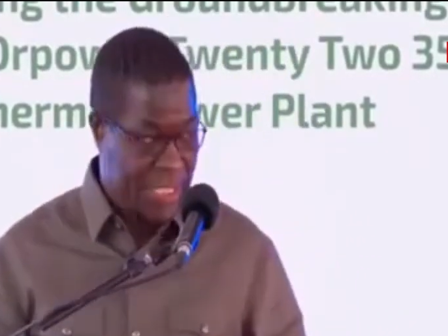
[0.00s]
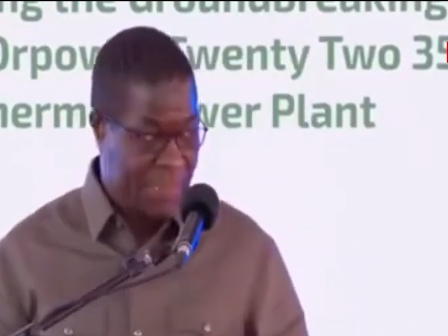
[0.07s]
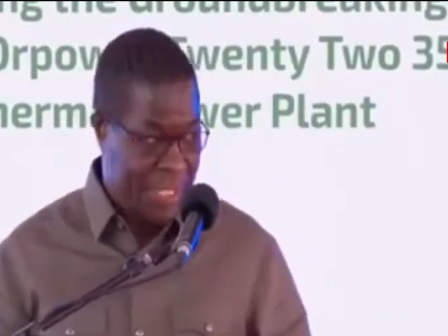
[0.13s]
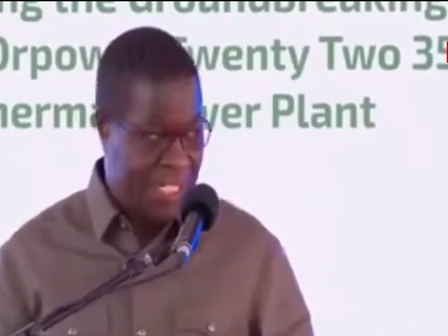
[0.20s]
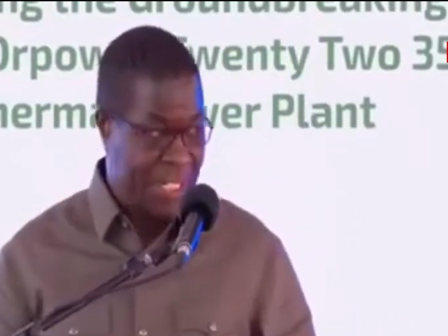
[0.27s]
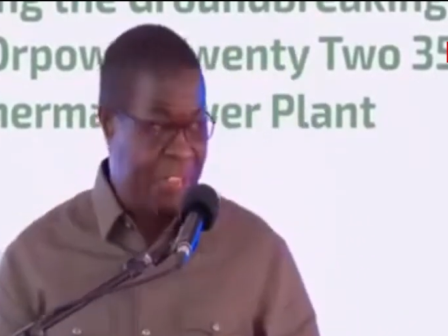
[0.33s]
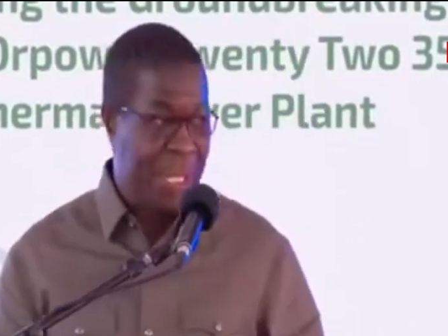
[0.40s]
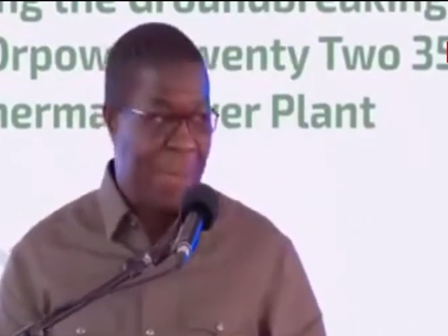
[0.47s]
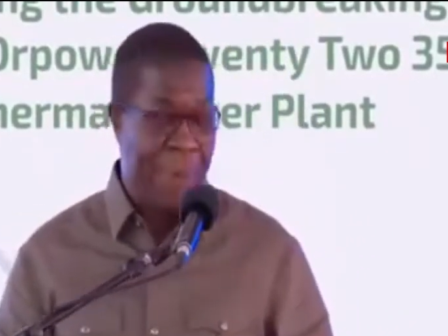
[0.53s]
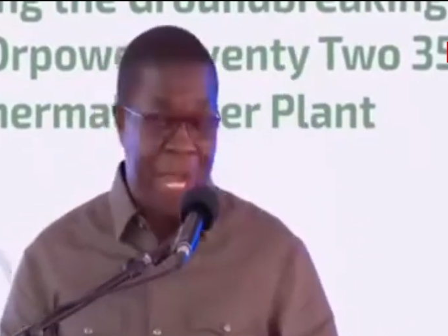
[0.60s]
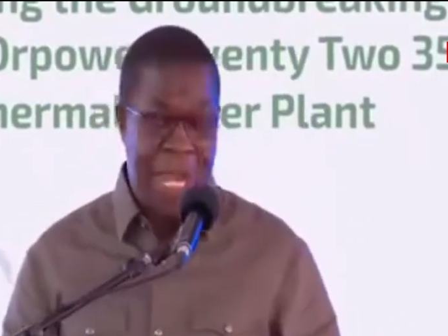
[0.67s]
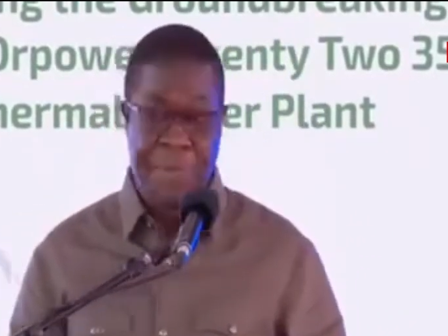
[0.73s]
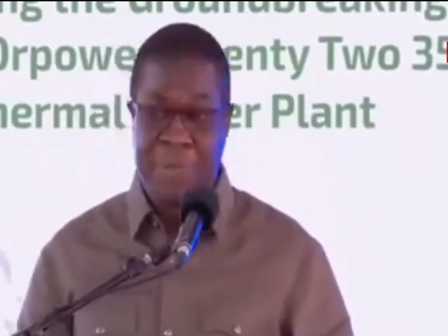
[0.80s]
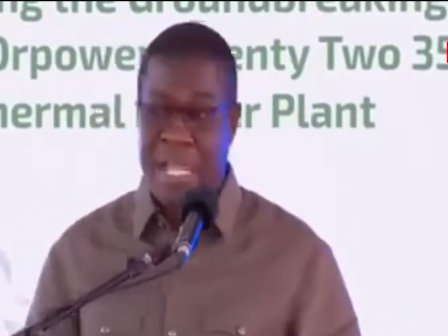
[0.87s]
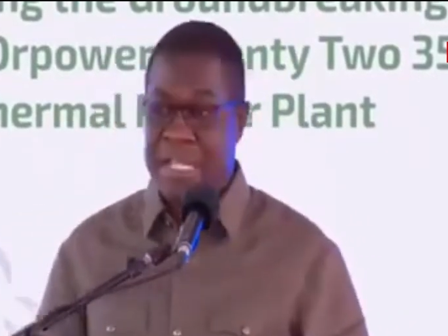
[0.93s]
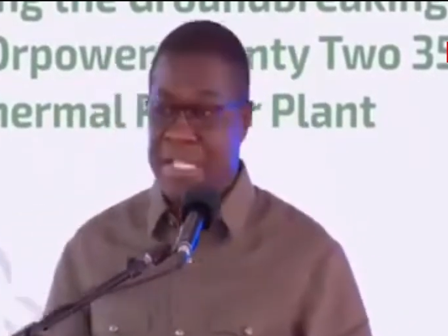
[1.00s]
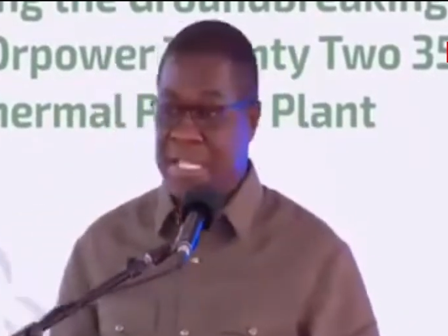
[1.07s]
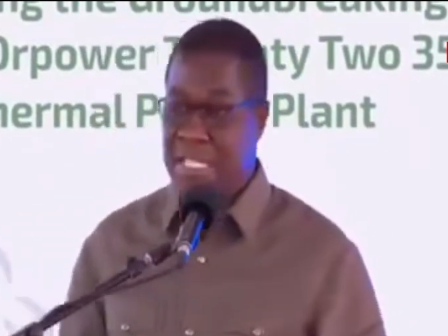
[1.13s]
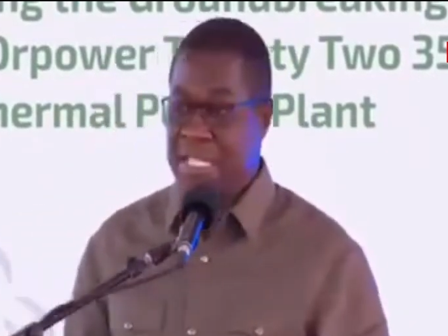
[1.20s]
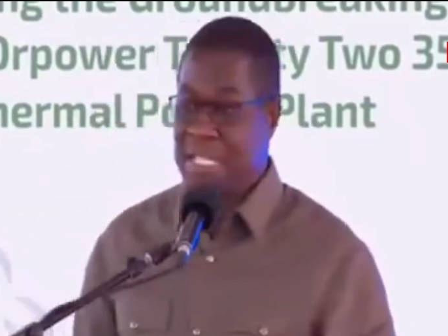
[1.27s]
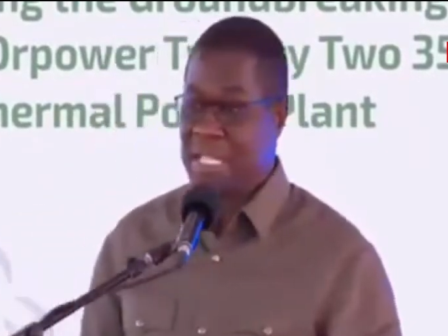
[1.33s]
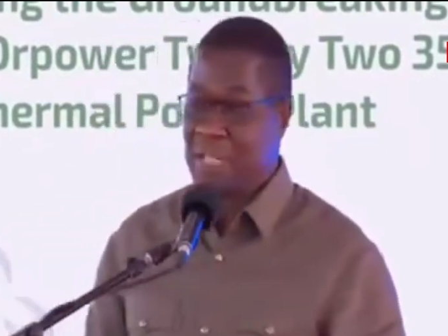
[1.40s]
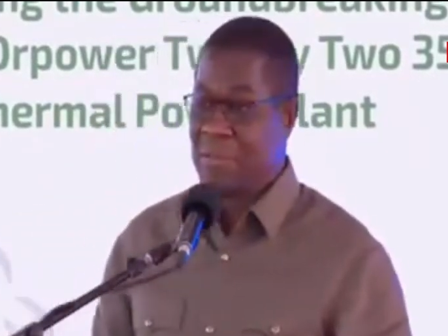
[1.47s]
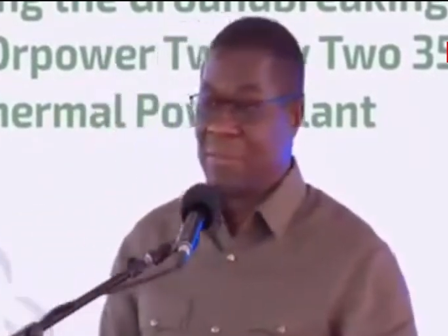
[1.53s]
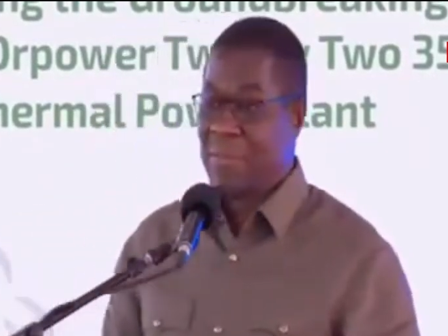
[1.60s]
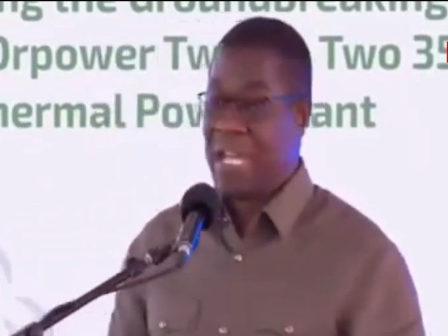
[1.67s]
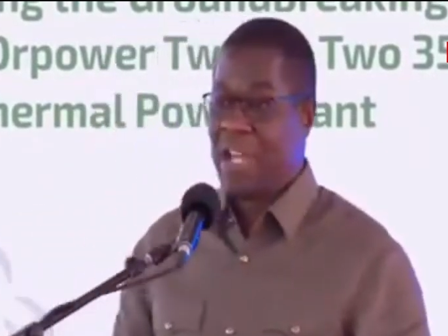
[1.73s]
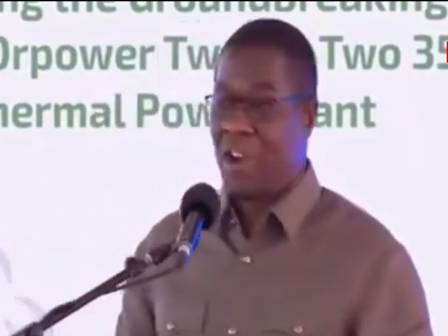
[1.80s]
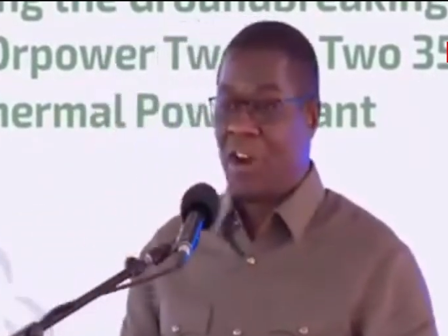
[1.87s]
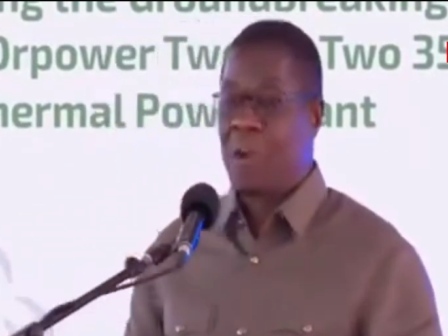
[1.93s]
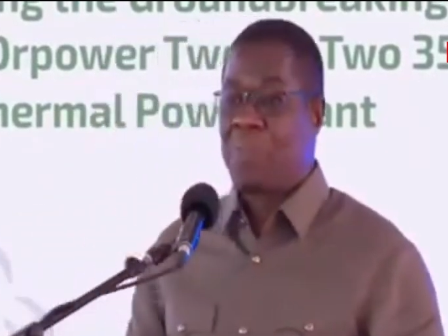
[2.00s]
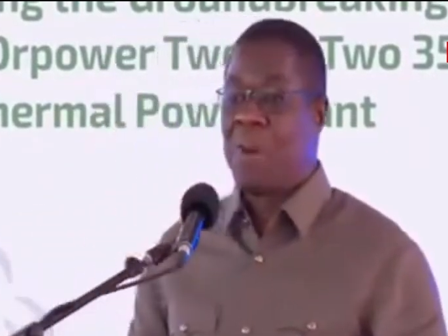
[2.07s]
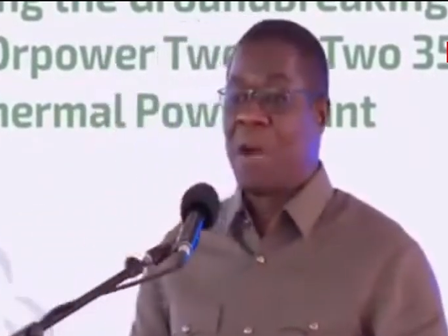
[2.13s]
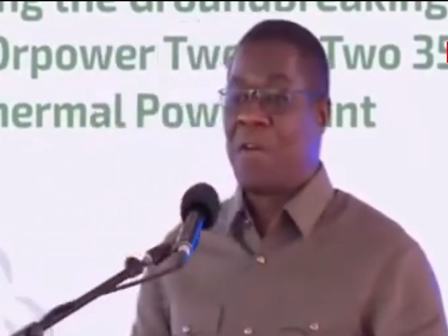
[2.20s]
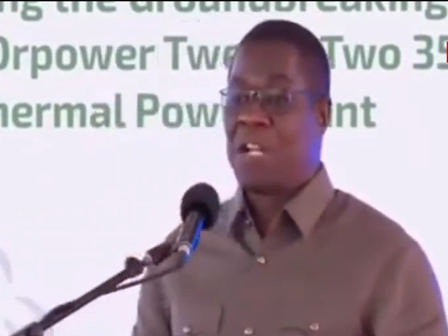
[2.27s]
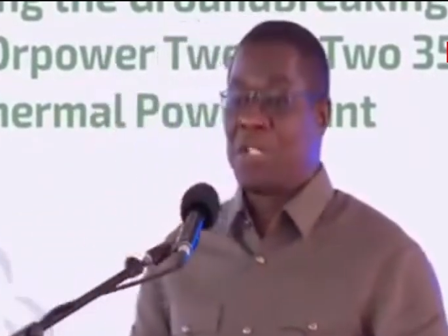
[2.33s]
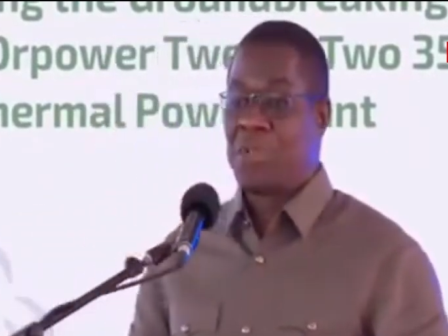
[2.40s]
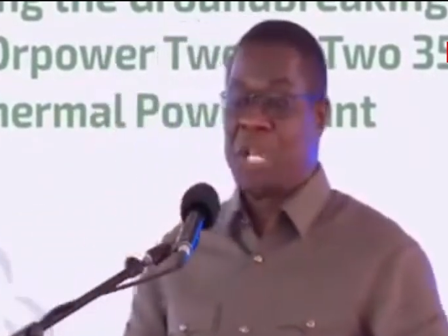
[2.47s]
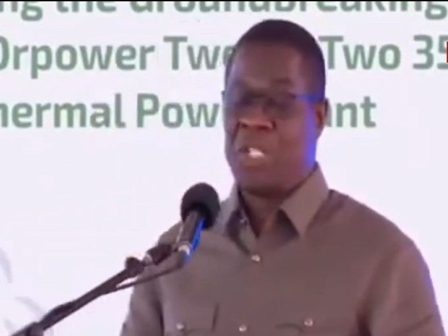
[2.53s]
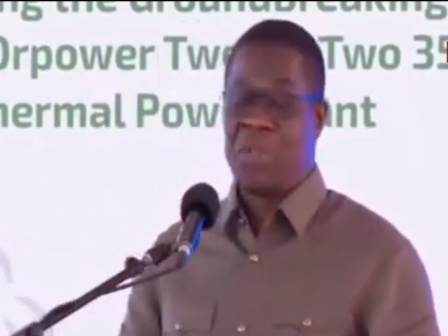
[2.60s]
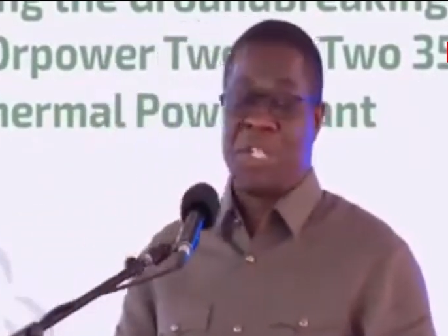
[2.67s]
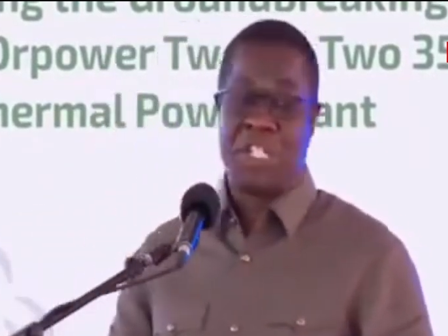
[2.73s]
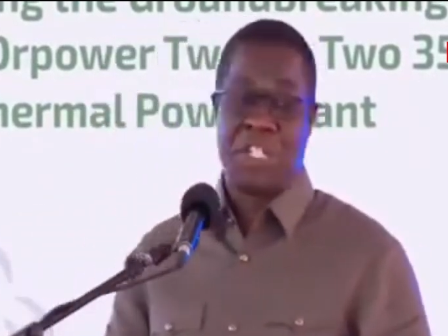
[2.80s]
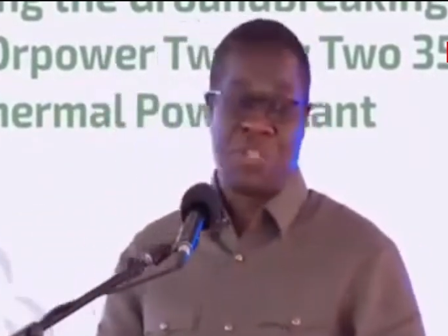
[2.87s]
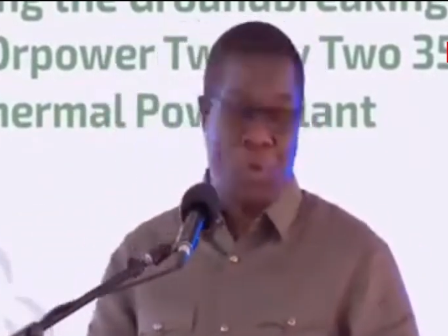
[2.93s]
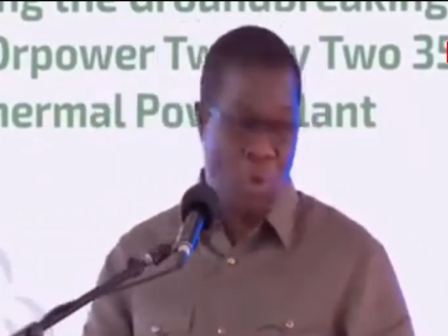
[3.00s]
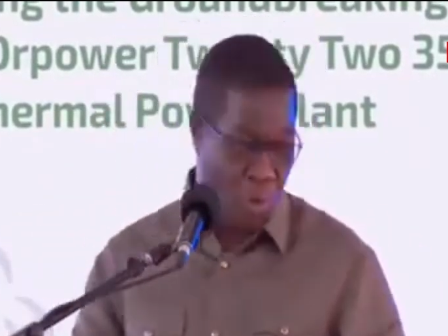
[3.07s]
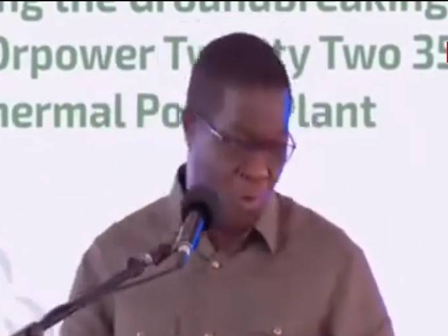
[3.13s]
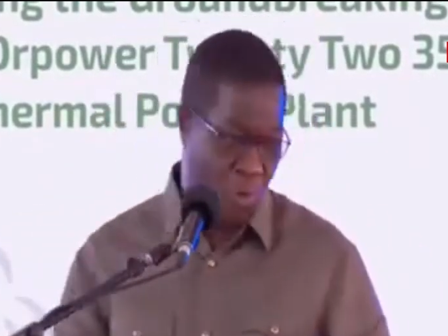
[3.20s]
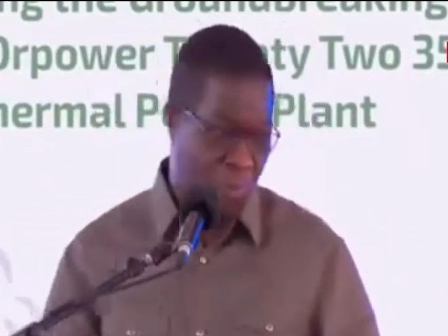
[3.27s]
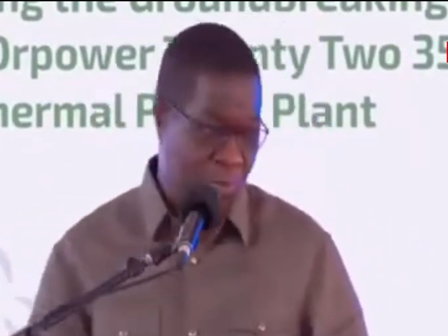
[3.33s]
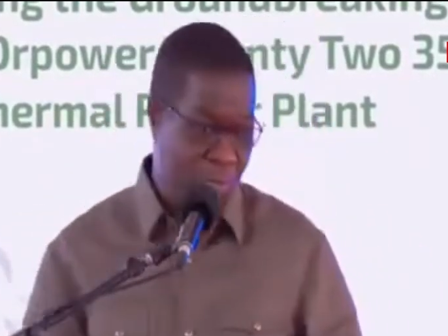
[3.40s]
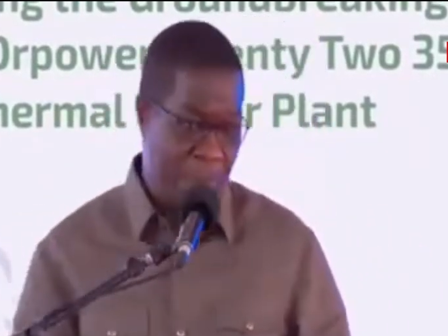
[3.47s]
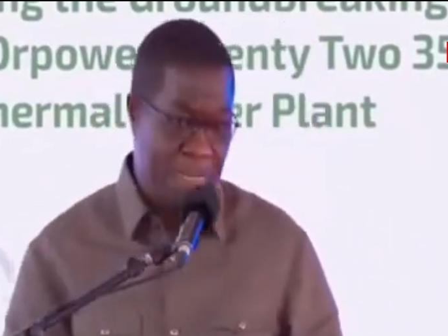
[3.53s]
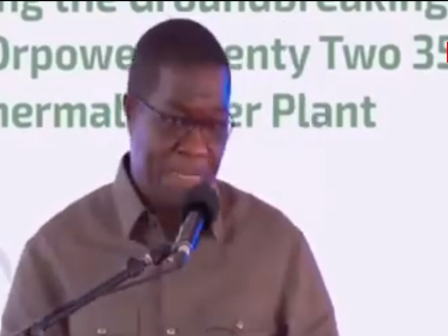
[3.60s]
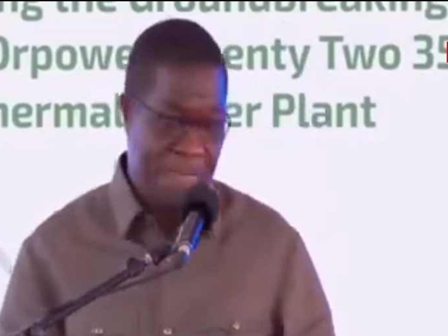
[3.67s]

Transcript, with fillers: this particular power plant by Orpower 2022,